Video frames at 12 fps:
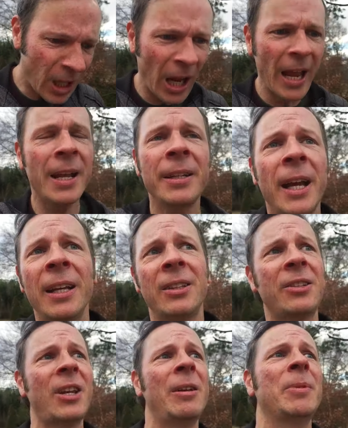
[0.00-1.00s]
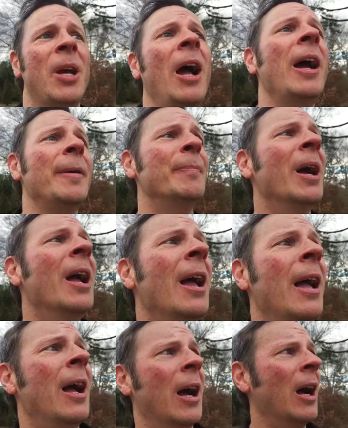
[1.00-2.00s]
And at the same time,
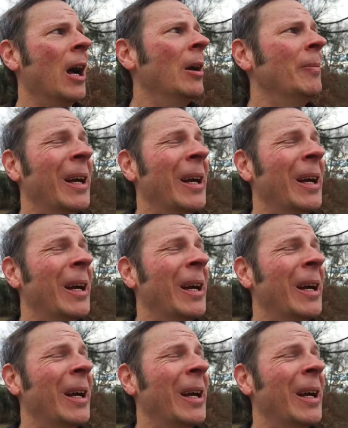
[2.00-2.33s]
um,